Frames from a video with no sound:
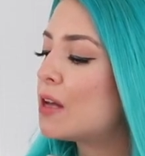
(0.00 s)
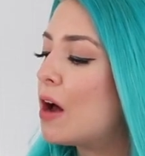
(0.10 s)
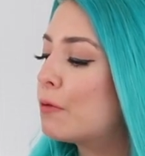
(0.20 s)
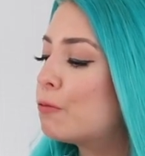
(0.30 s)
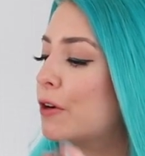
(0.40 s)

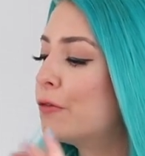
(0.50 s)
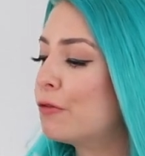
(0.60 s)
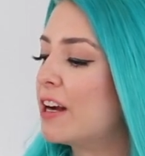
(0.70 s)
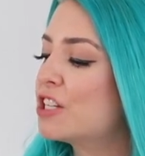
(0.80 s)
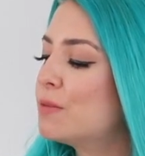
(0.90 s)
on
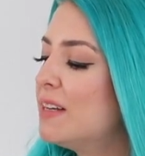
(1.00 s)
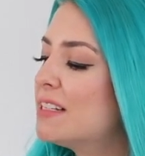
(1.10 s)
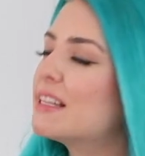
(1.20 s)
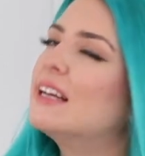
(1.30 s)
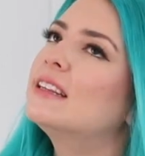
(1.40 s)

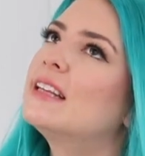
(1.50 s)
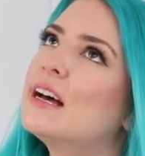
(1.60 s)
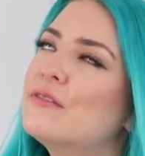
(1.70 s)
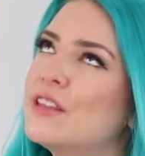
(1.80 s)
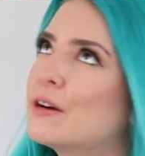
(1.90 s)
refreshments. I
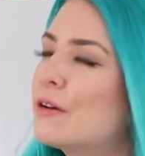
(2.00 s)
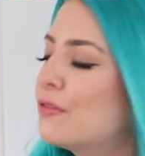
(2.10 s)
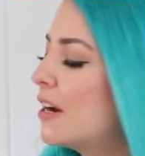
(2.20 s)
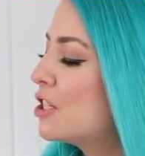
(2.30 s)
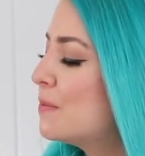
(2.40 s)
love their
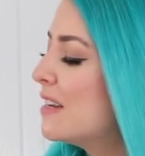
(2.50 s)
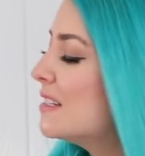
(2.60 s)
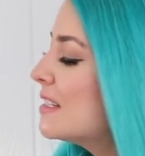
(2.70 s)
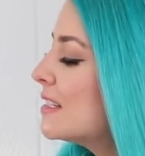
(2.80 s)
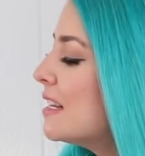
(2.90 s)

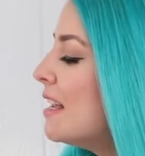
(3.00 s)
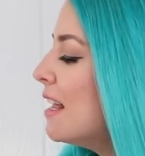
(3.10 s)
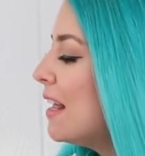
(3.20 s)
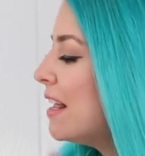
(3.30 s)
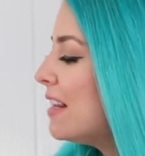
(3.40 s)
refreshments.
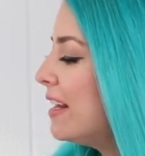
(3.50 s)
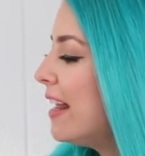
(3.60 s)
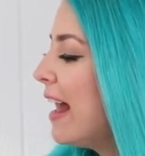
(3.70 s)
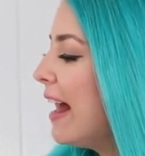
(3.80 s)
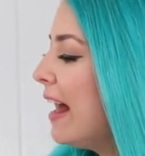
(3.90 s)
Then they
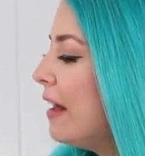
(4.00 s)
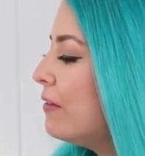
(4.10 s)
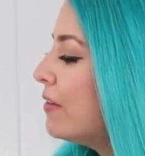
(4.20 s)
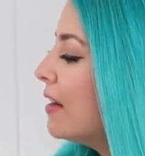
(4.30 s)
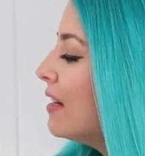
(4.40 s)

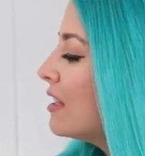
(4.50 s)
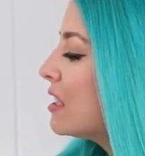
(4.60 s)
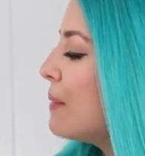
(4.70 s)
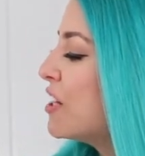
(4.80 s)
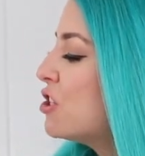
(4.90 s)
have
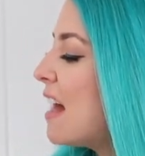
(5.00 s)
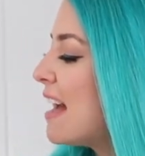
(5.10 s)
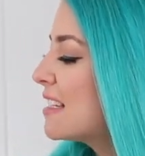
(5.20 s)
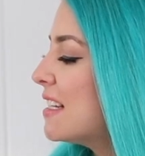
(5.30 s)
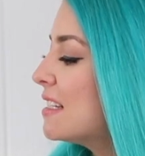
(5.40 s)
special
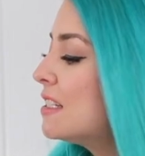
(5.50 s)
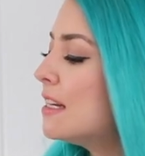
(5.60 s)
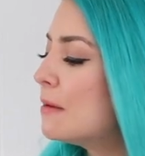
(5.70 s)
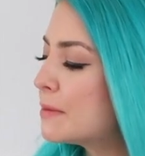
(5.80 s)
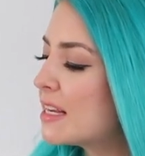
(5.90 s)
access to
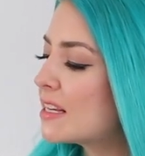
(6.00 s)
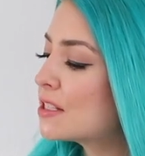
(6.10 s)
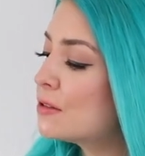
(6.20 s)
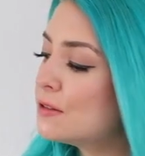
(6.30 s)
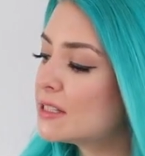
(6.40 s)
Ipsy
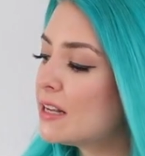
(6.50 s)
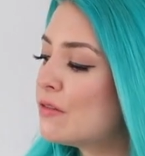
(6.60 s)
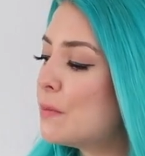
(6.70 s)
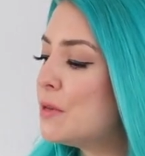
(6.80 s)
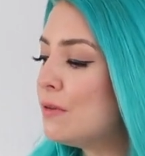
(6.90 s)

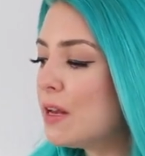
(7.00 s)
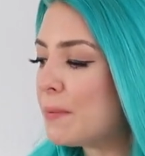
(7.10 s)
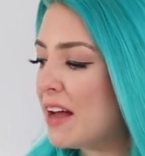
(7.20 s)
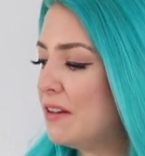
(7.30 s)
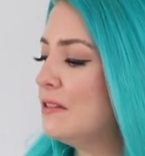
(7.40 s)
exclusive beauty
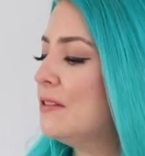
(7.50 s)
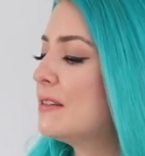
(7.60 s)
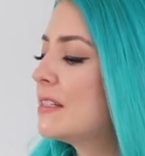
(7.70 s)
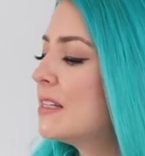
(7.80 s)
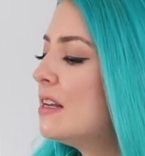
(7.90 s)

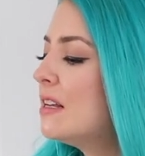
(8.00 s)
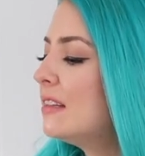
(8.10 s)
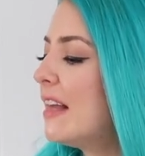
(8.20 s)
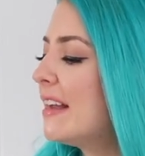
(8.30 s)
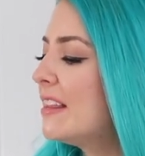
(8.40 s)
bundles
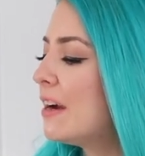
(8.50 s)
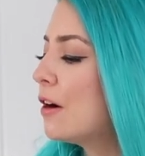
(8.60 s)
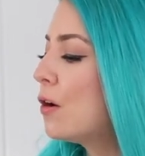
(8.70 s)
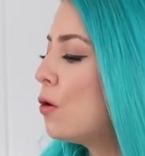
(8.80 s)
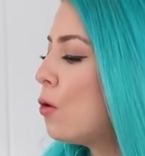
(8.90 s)
like
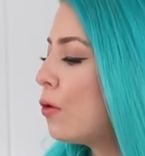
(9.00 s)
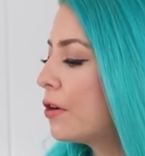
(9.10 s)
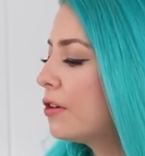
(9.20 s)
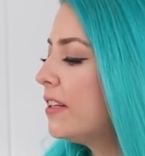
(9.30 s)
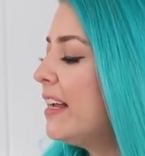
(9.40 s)
their
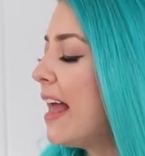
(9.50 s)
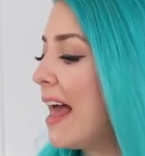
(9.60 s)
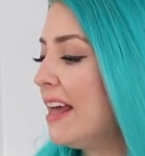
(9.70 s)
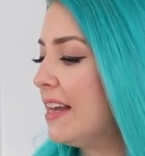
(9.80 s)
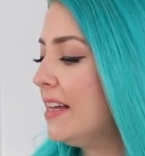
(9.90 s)
quarterly
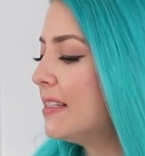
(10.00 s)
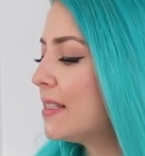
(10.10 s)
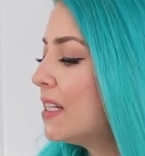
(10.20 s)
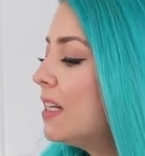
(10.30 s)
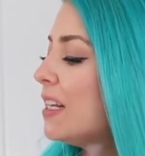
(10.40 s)
edit.
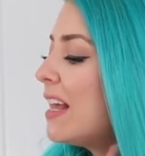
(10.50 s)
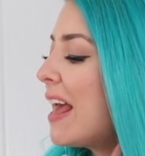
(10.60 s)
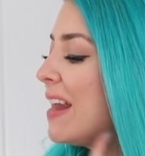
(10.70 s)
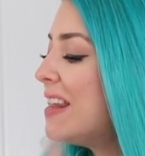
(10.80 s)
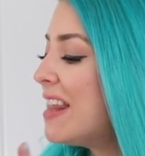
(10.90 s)

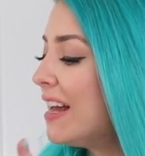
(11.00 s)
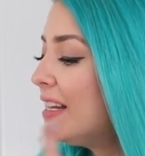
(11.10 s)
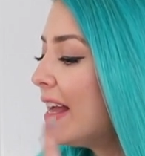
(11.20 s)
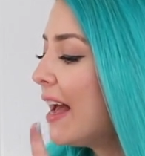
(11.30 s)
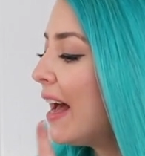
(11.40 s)
And then
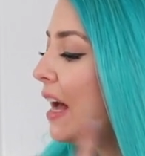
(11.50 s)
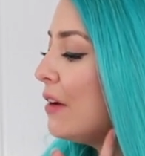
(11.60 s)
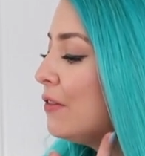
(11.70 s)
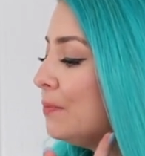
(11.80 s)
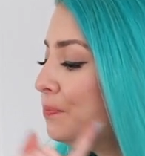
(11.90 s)
they
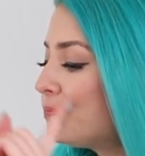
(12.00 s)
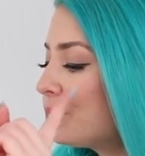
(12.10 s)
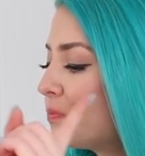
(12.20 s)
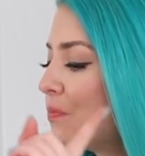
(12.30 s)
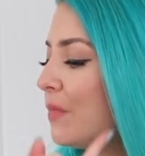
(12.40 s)
have
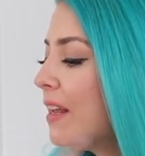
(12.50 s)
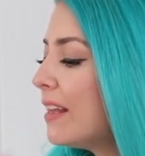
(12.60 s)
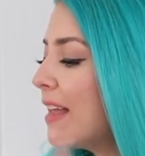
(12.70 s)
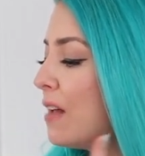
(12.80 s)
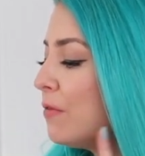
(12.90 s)

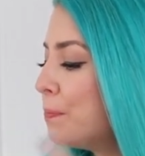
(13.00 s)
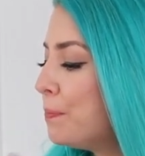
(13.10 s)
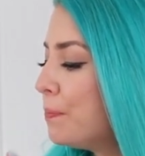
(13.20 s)
get